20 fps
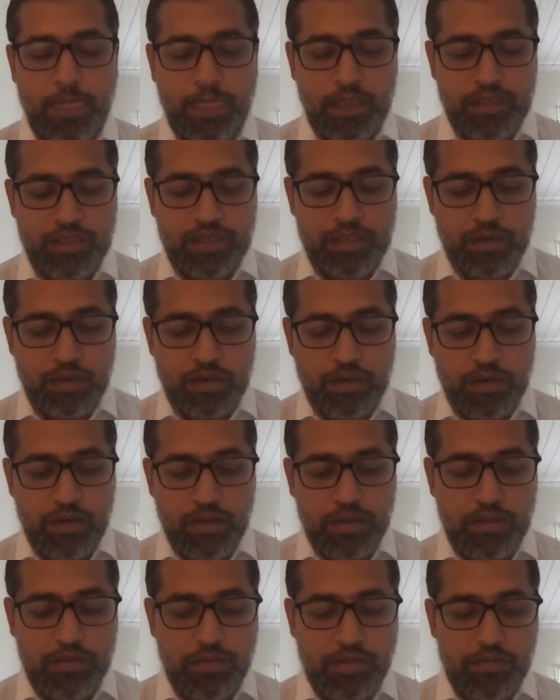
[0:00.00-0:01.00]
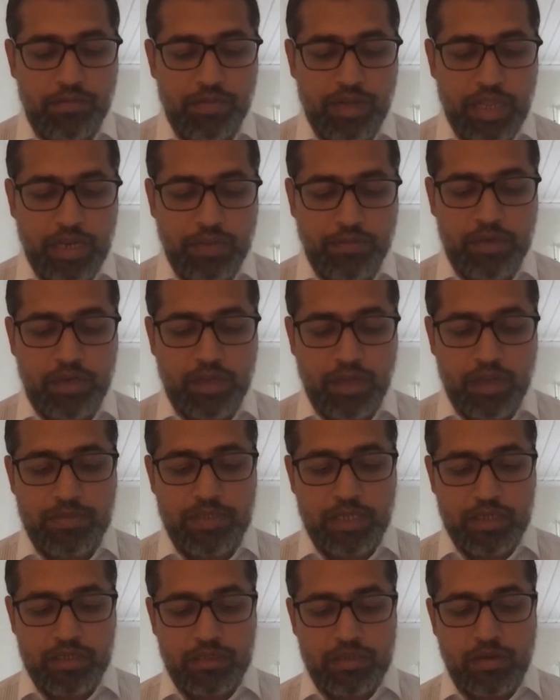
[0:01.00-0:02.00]
So when anyone comes
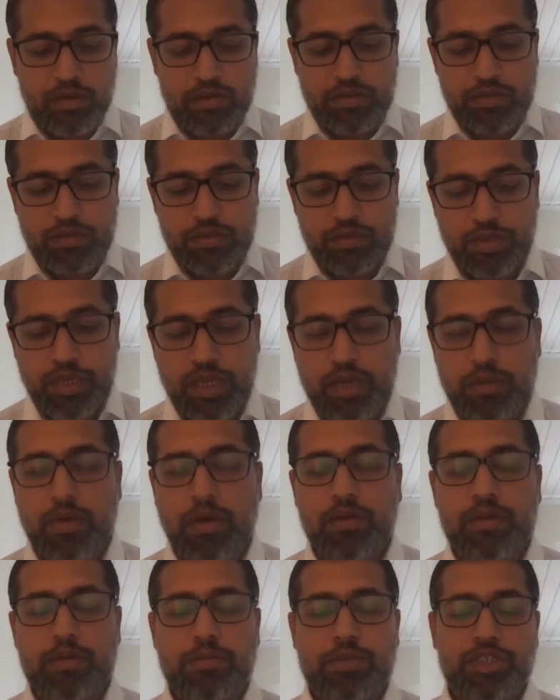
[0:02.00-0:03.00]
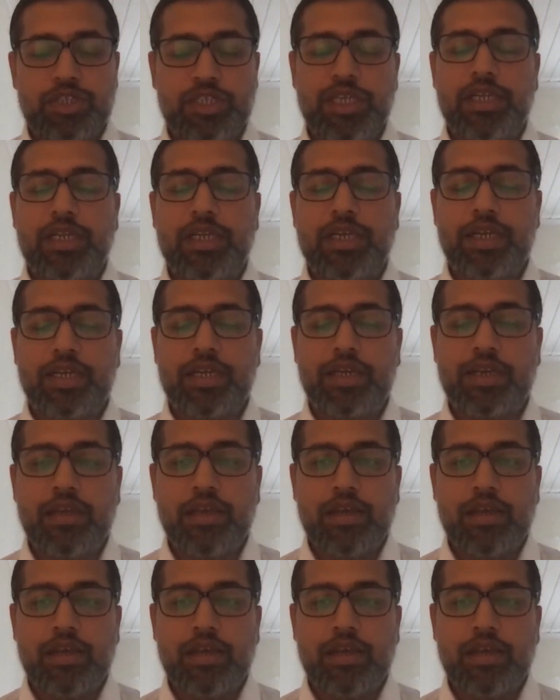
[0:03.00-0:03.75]
and talks to me about machine learning,